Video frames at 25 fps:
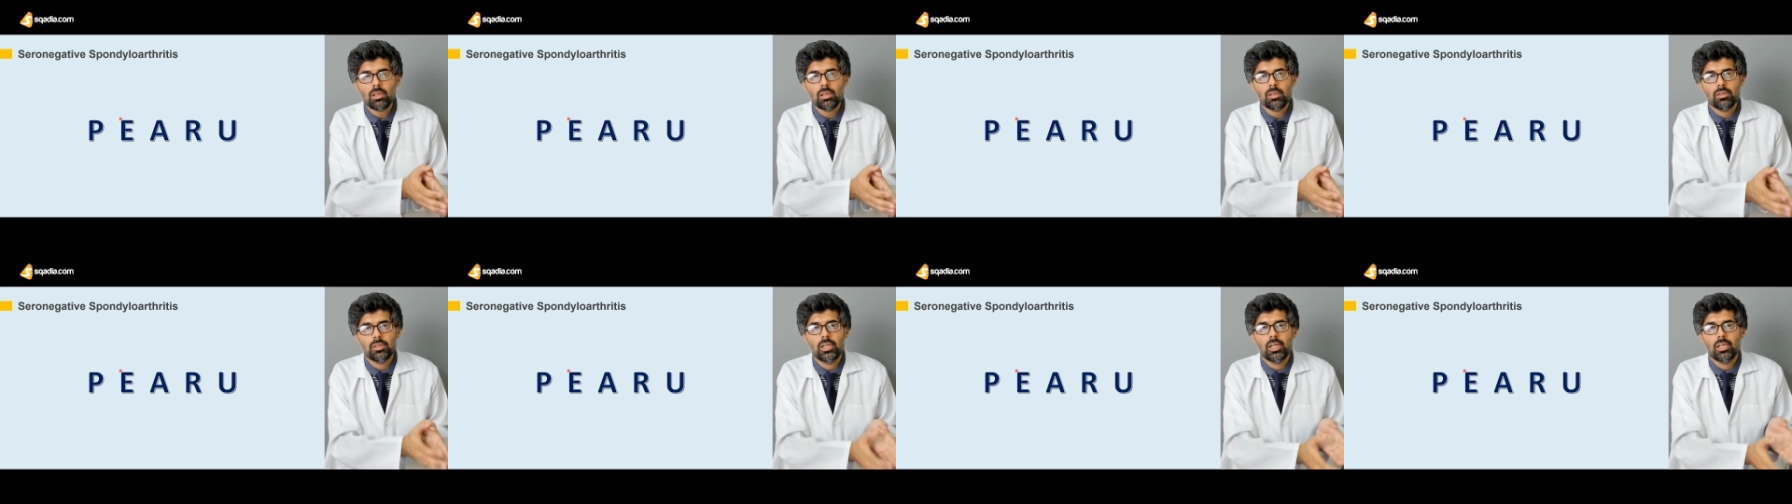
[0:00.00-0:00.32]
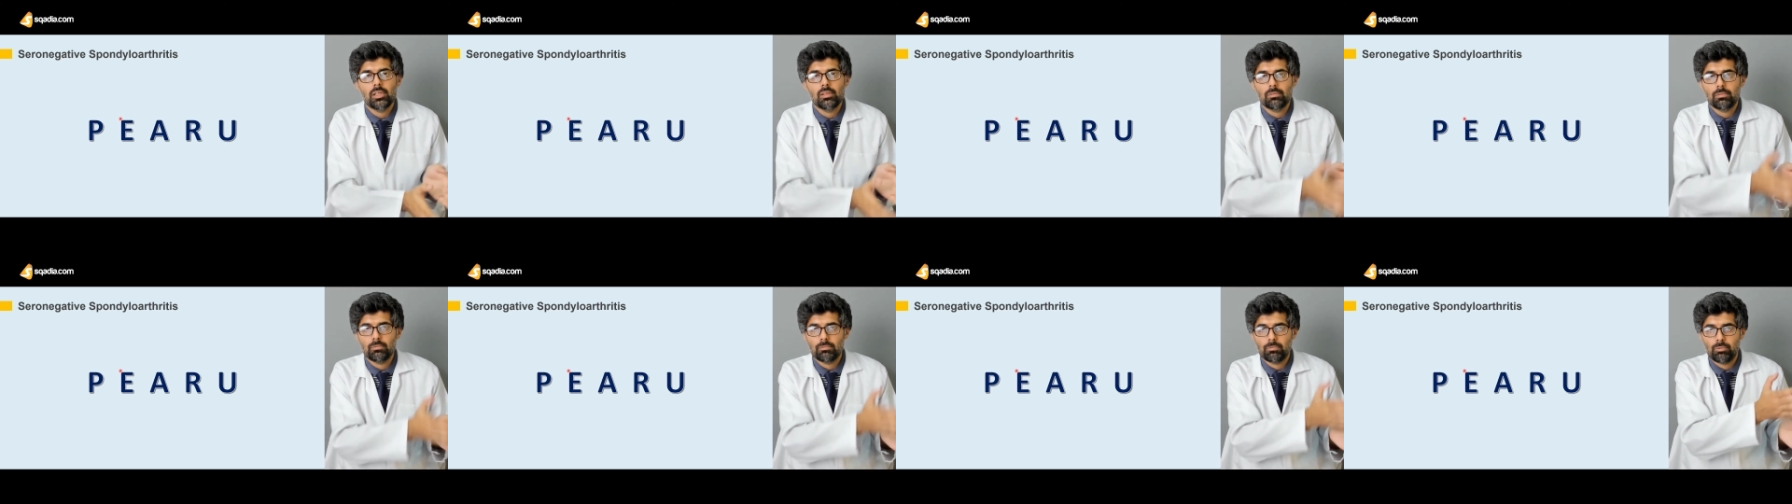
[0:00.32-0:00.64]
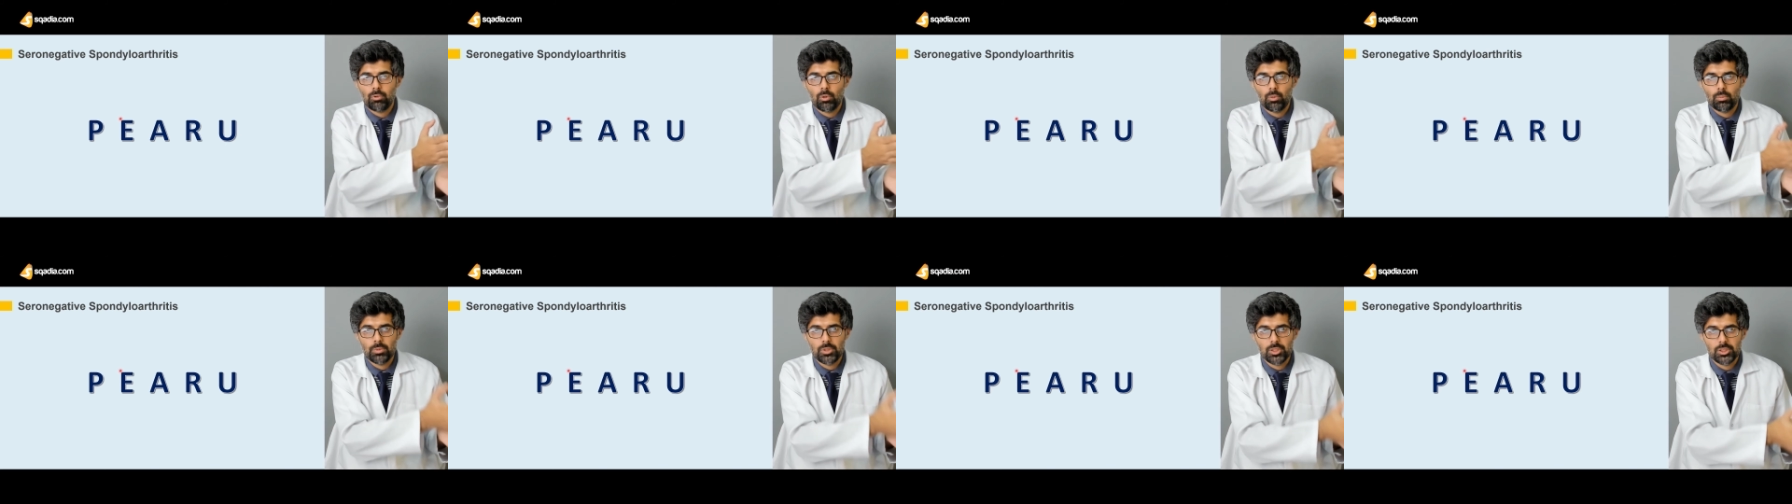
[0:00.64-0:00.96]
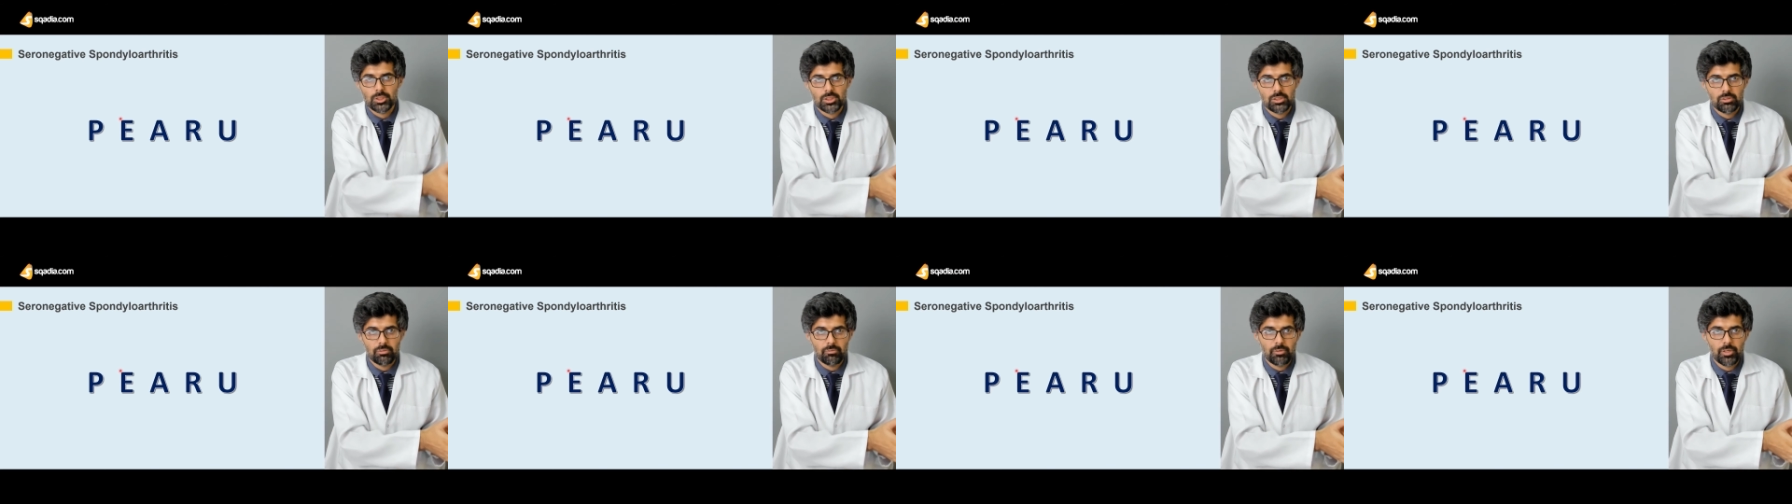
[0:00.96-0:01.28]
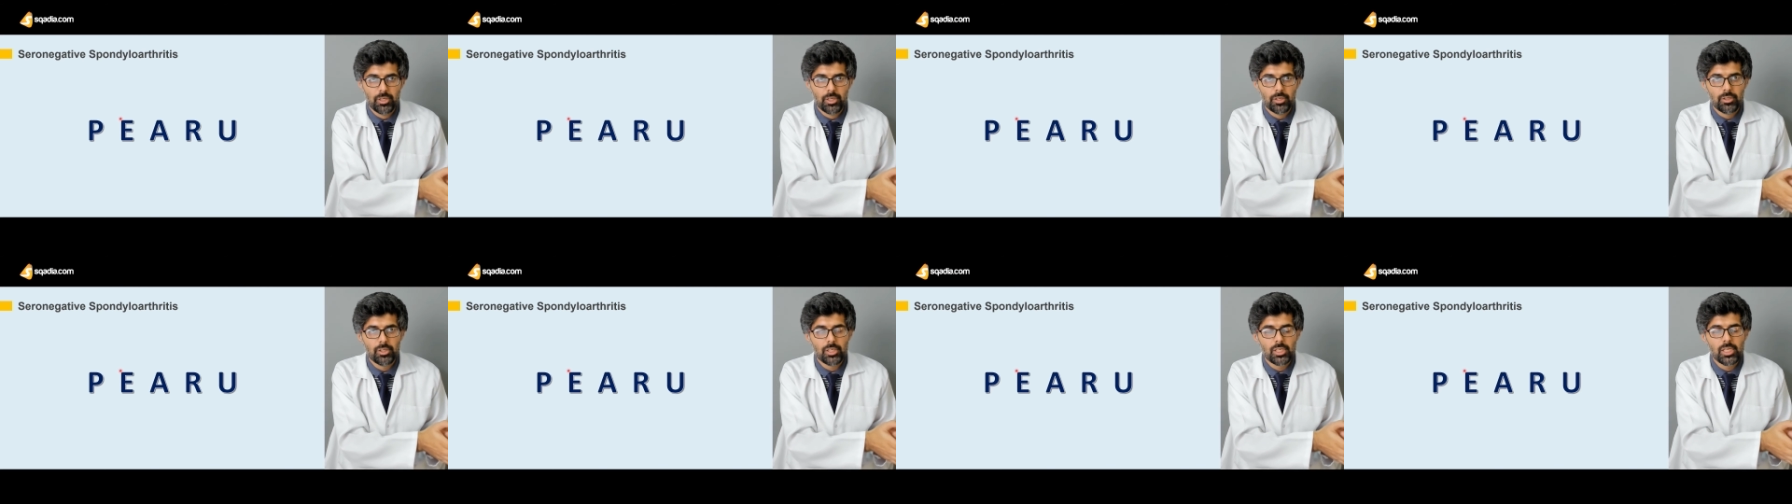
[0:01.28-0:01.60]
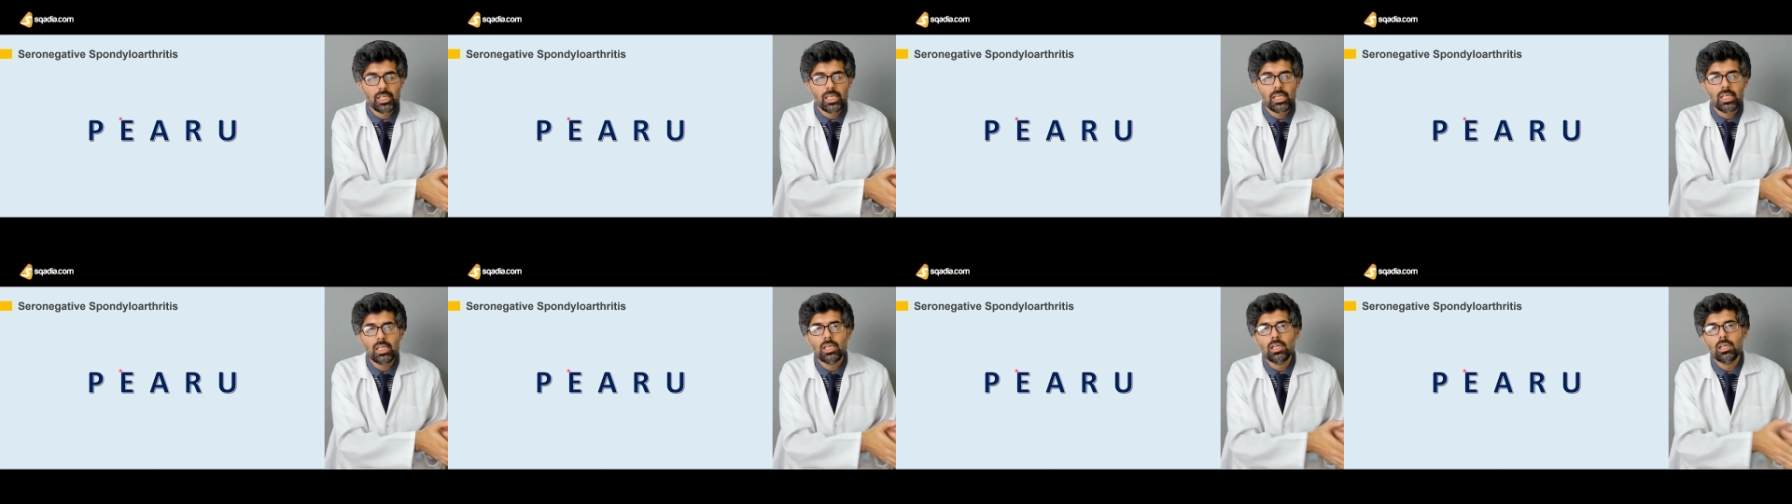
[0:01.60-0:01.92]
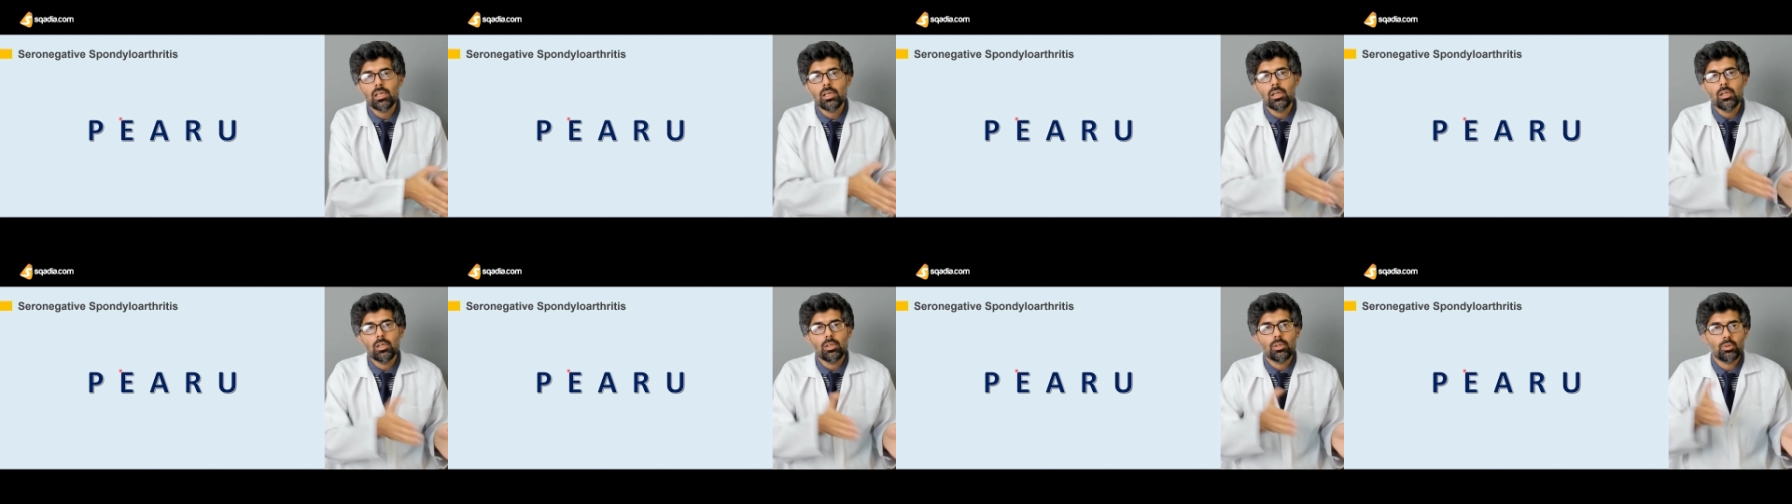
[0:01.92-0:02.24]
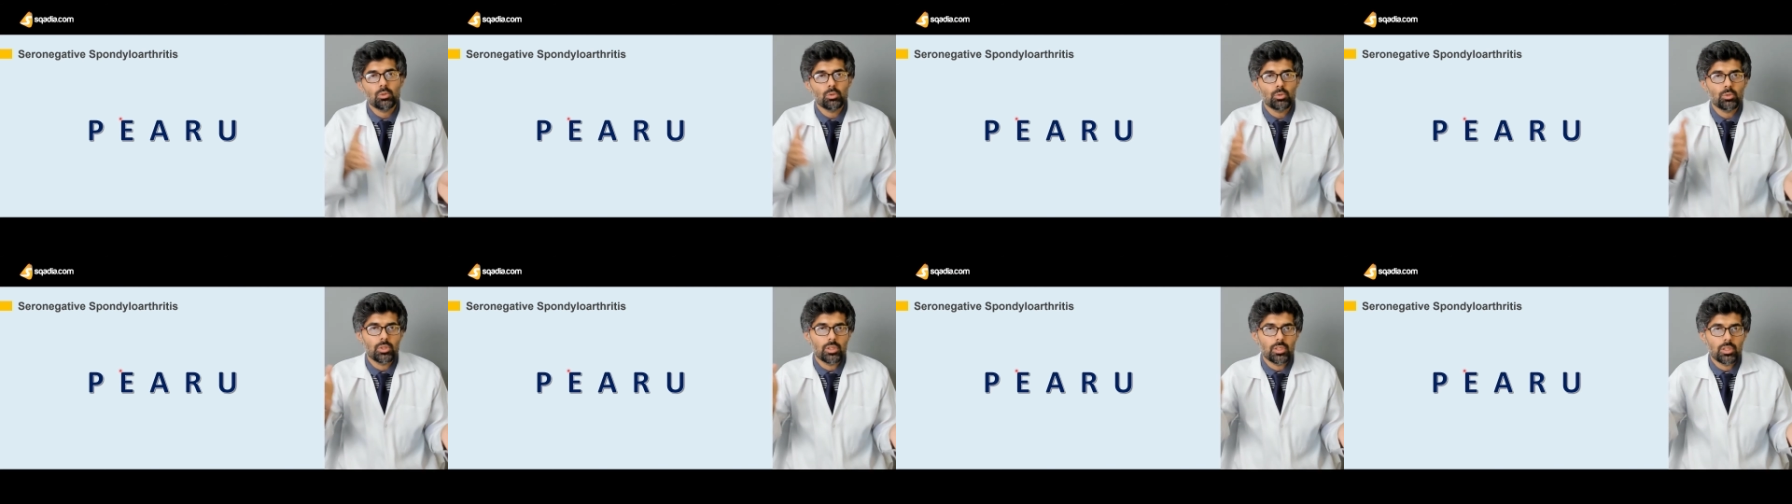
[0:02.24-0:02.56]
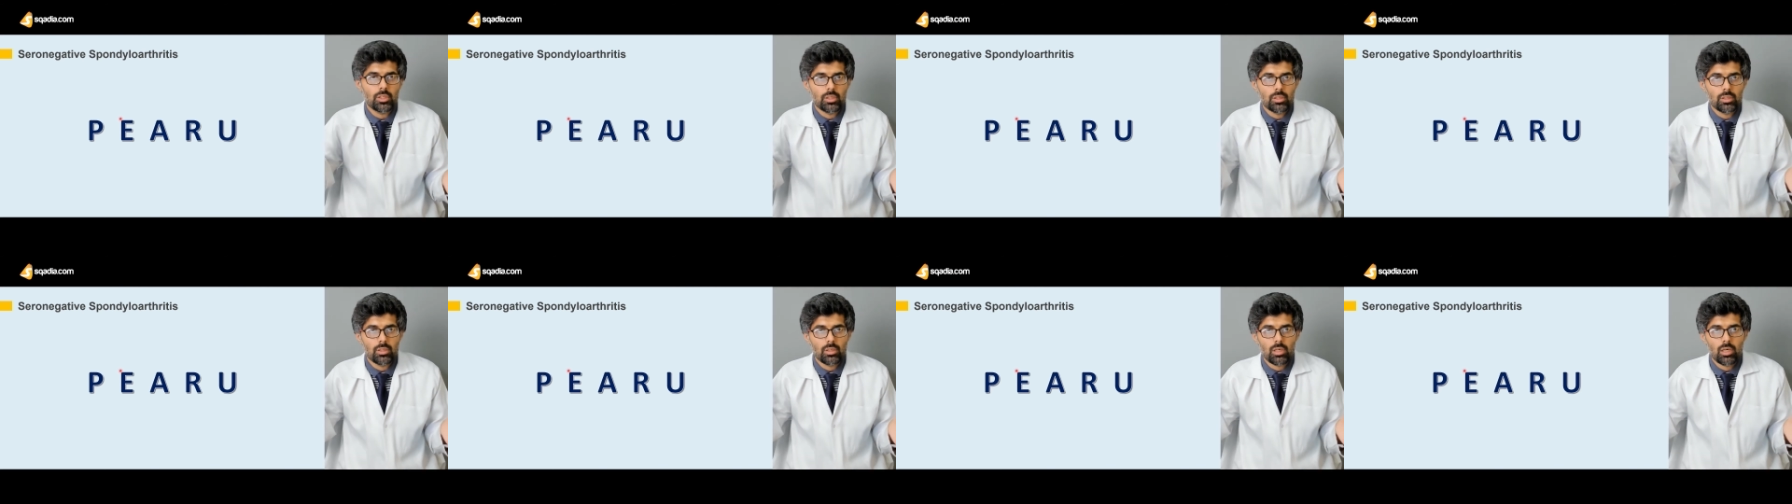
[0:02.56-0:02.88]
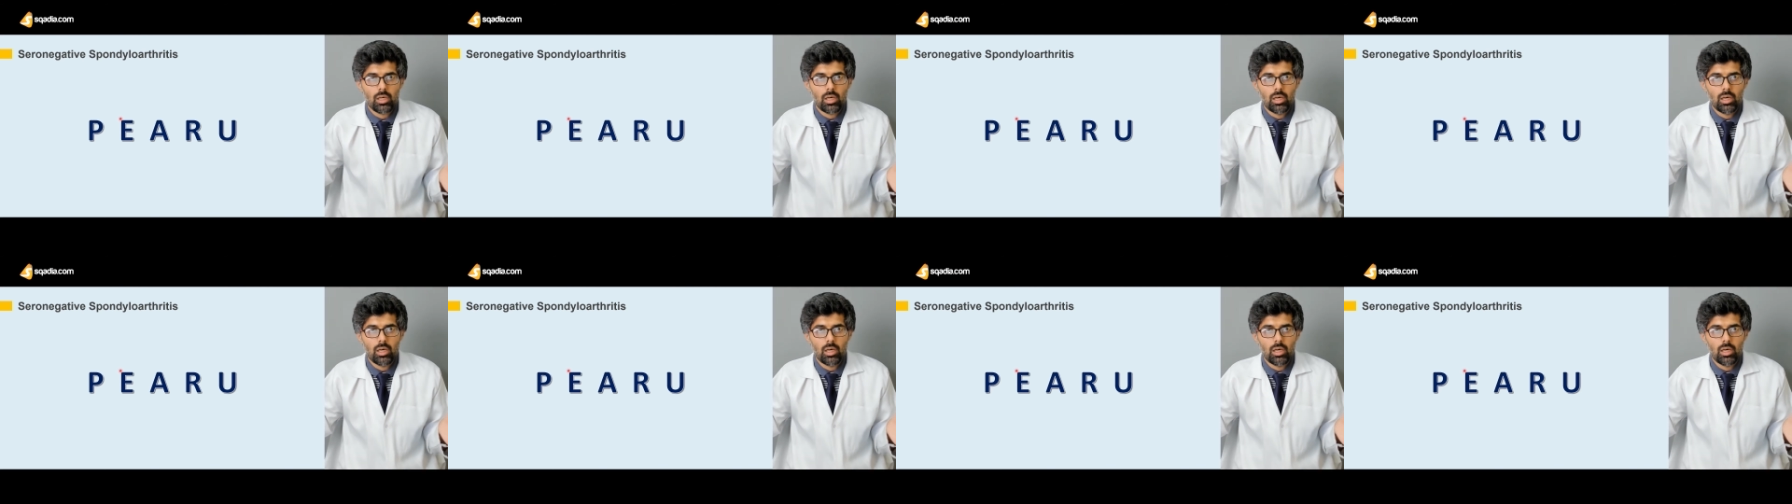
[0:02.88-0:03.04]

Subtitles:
that from their severity to their